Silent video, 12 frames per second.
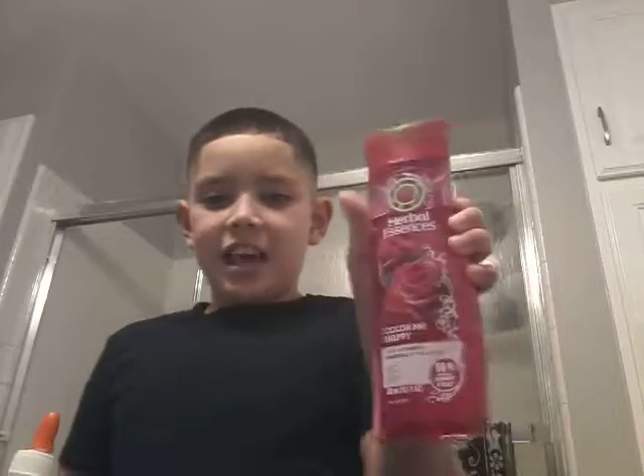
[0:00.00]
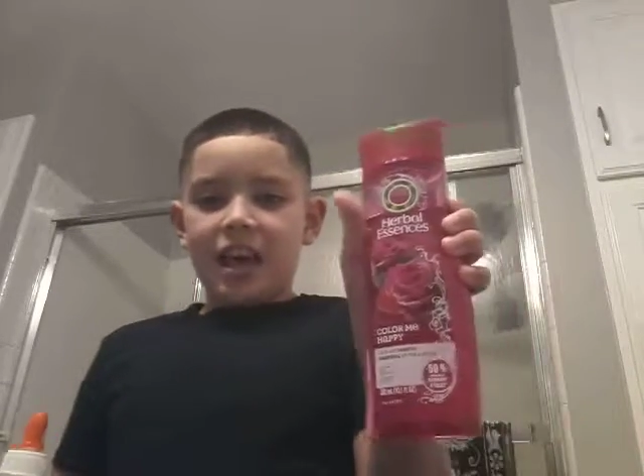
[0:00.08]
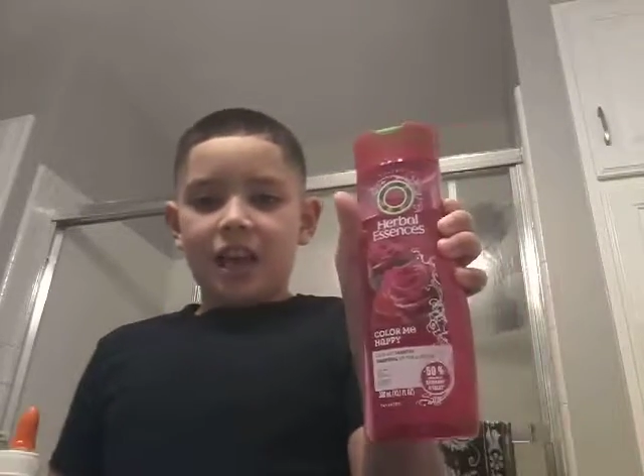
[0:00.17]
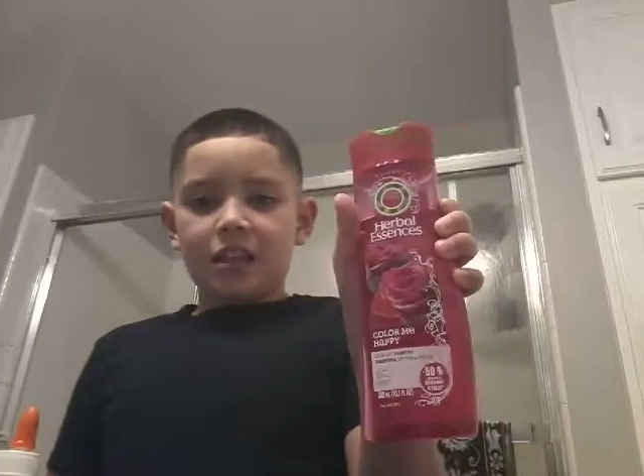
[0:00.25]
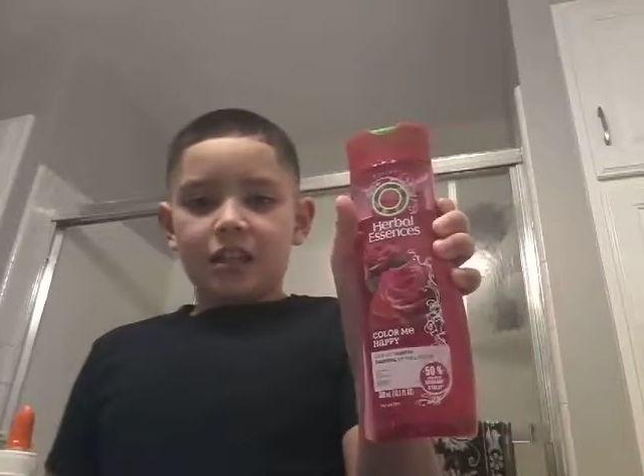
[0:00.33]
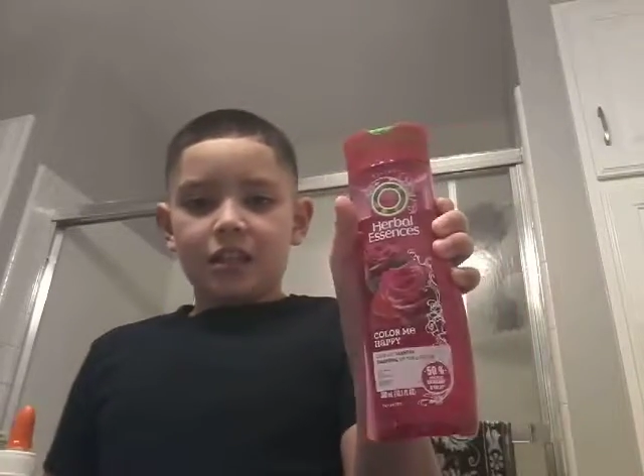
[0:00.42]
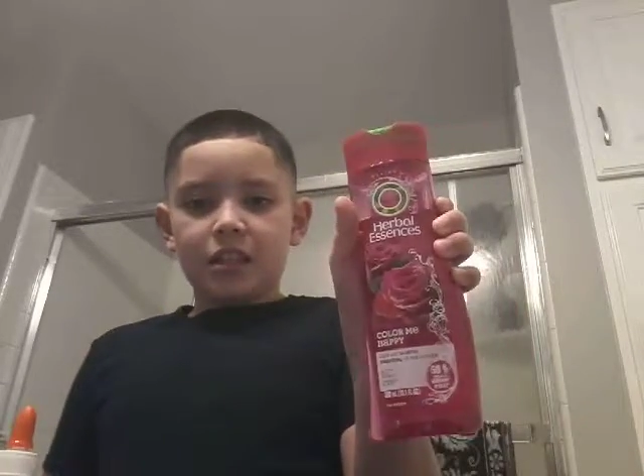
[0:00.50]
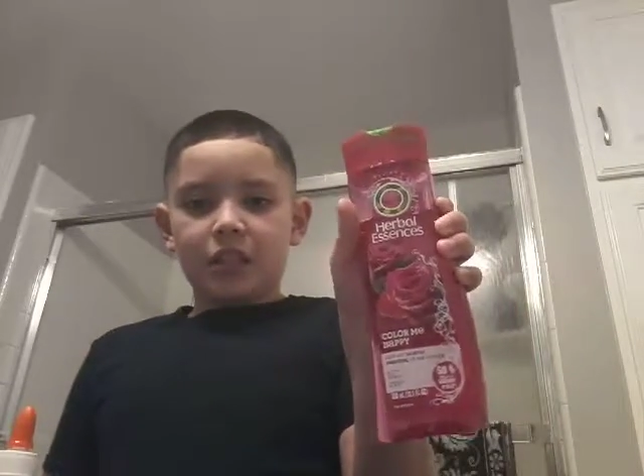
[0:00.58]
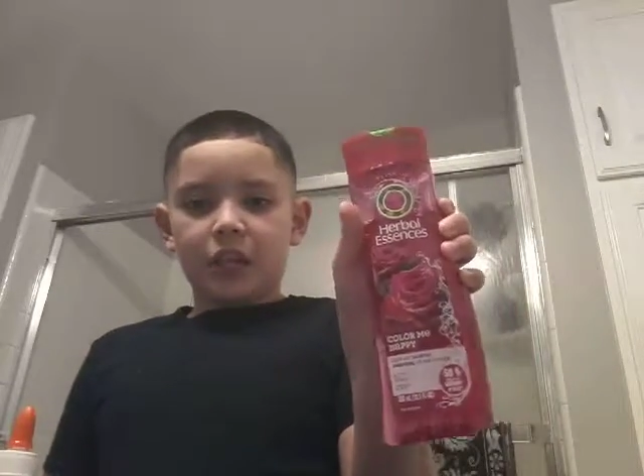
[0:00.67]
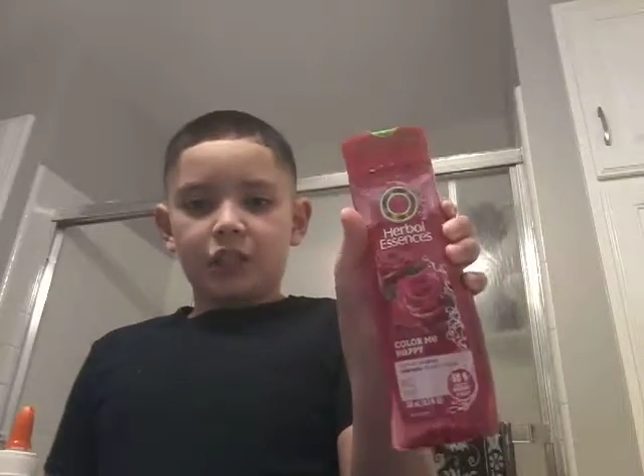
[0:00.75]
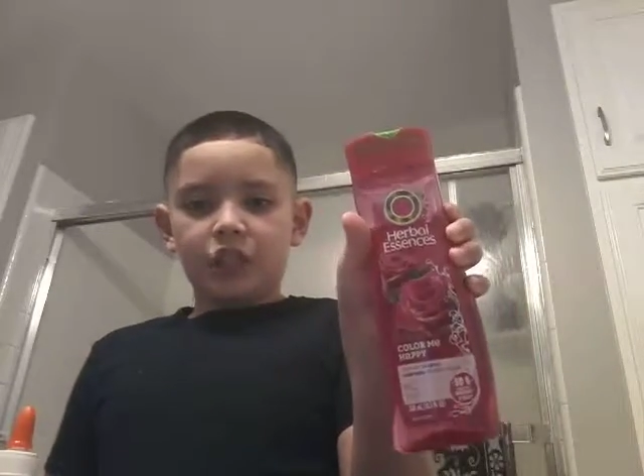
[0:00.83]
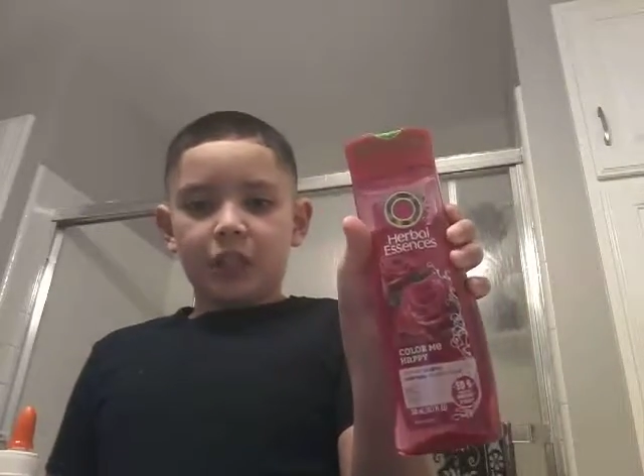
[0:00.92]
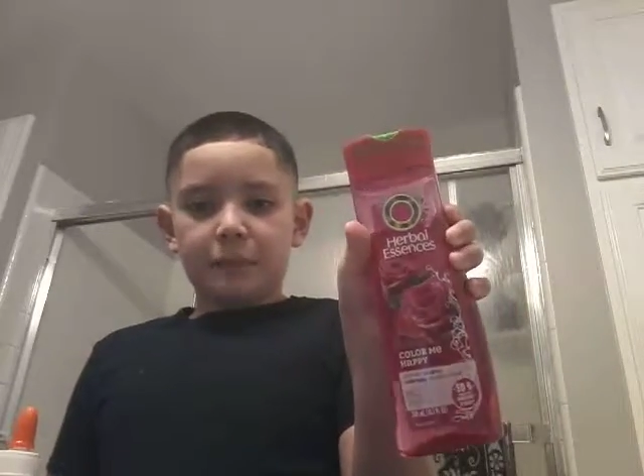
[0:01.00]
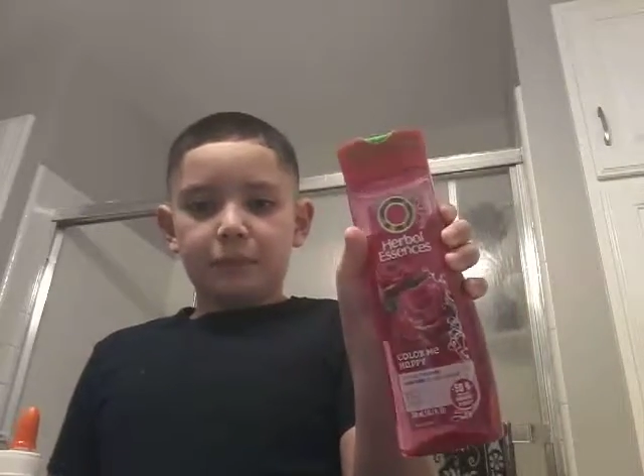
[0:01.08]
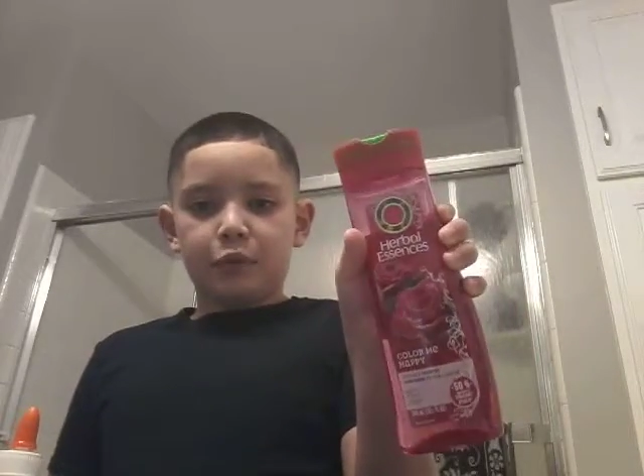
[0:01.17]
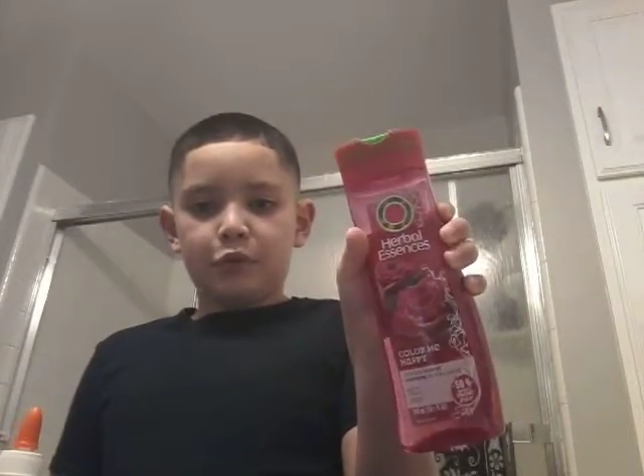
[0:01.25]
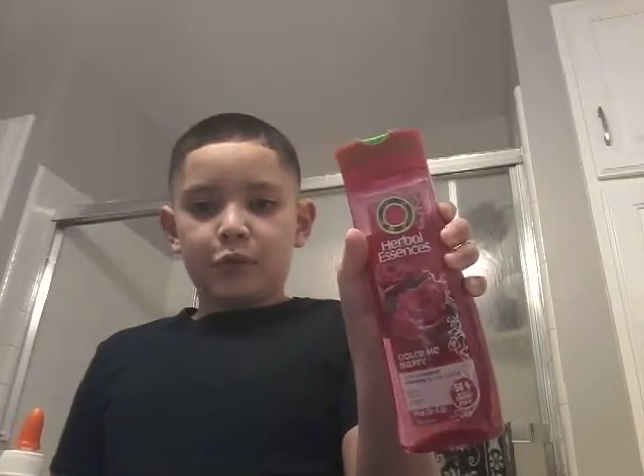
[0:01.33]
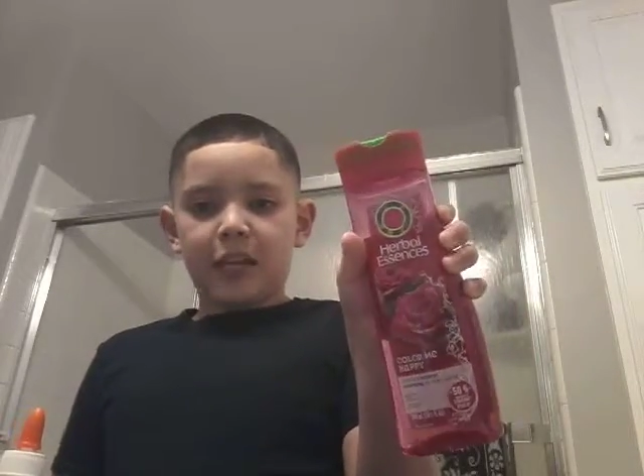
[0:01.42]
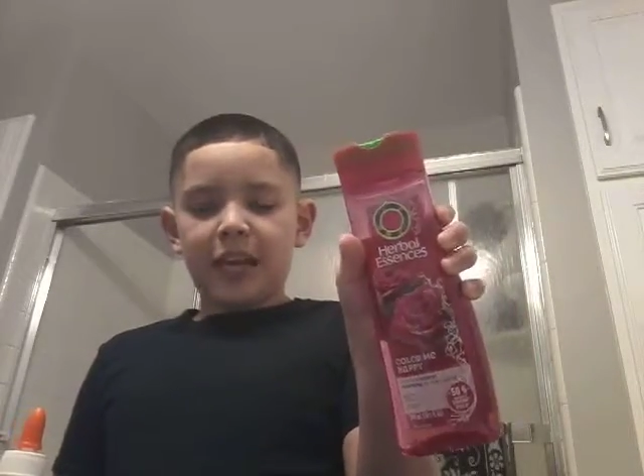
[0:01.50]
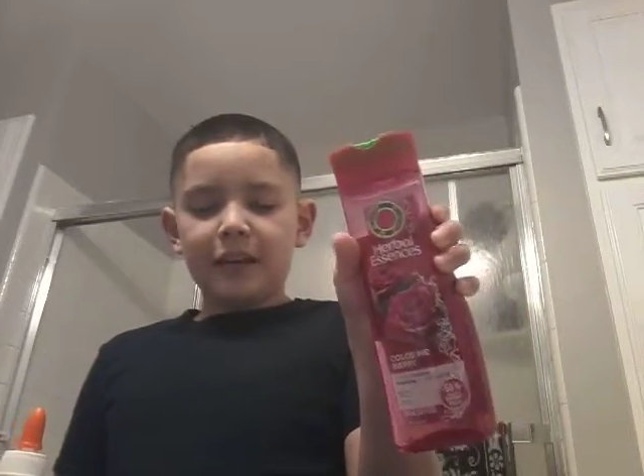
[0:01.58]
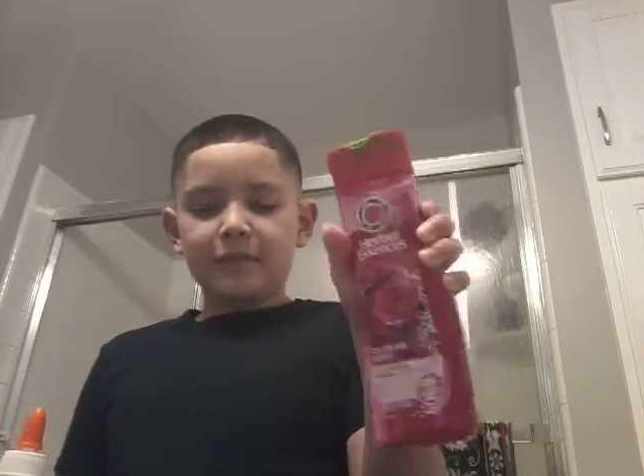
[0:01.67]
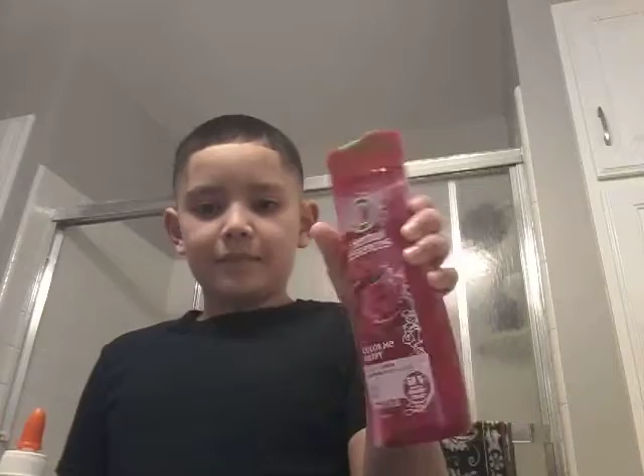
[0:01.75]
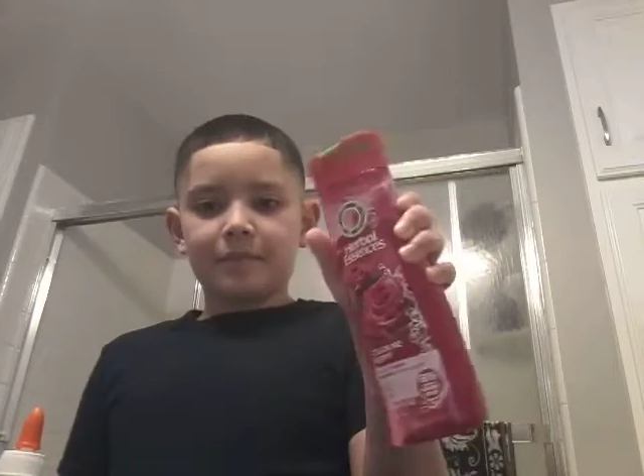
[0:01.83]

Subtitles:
And this kind of shampoo, okay?